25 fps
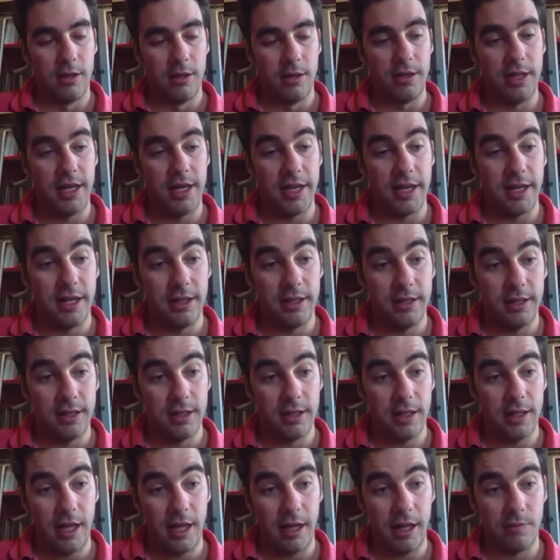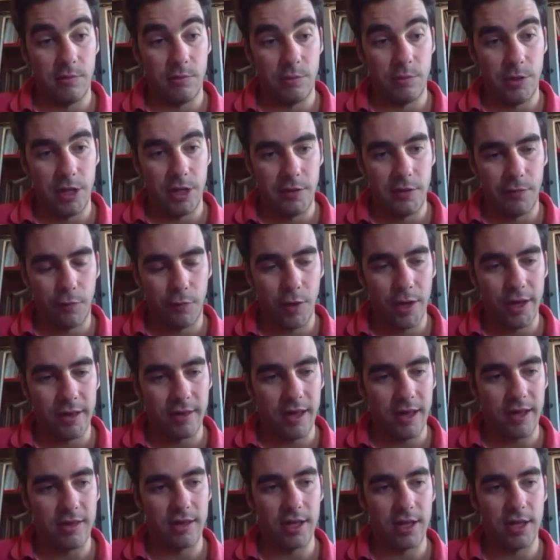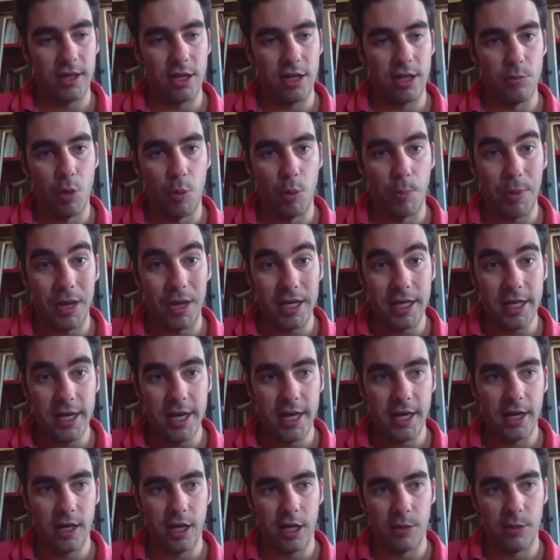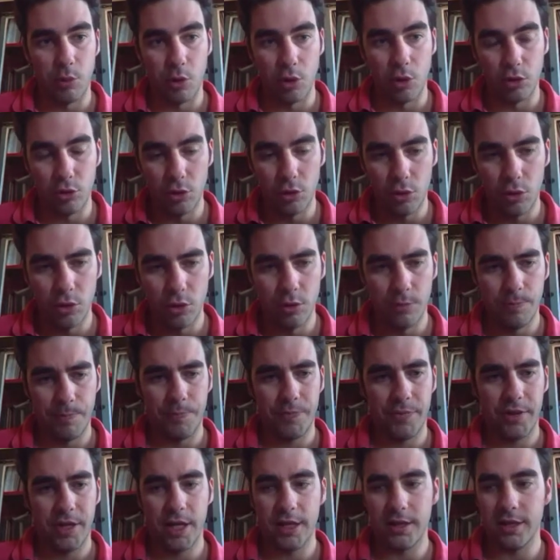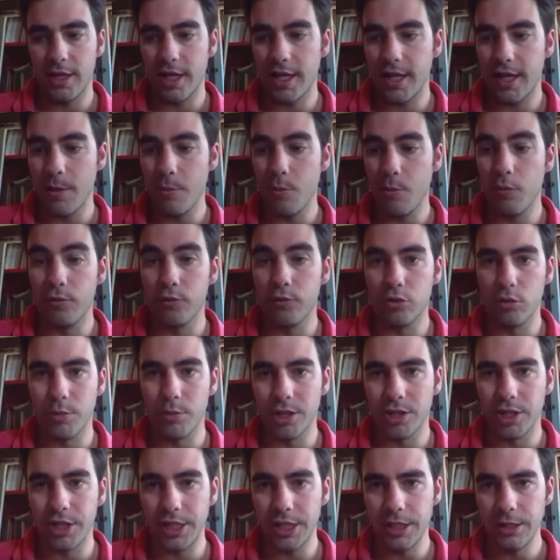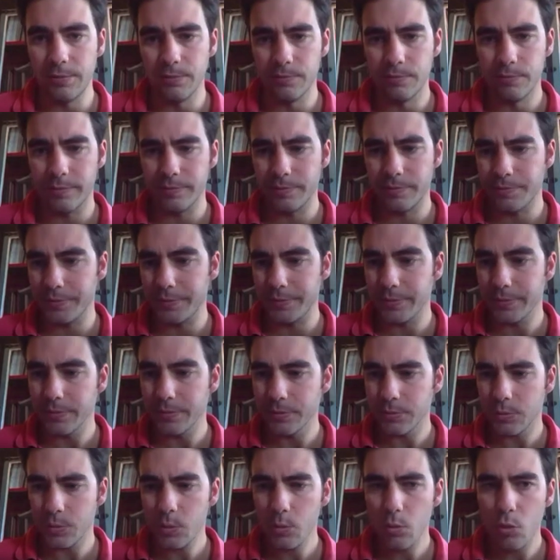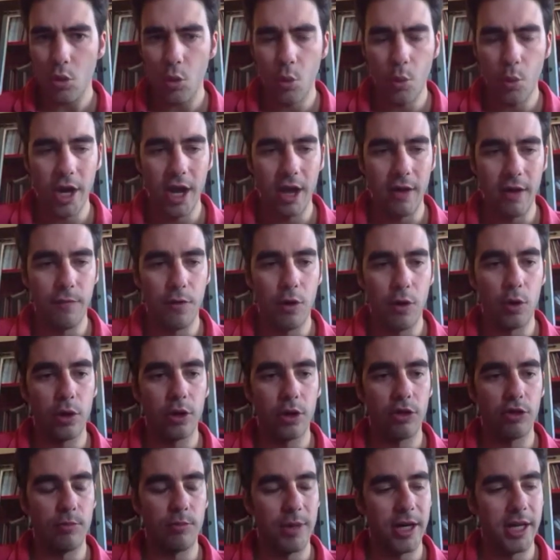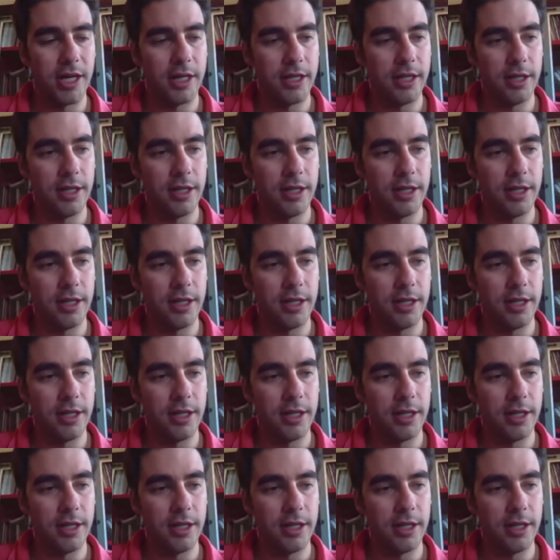Then in France, I studied Montpellier and Bordeaux, and then I moved to Madrid, where I focused my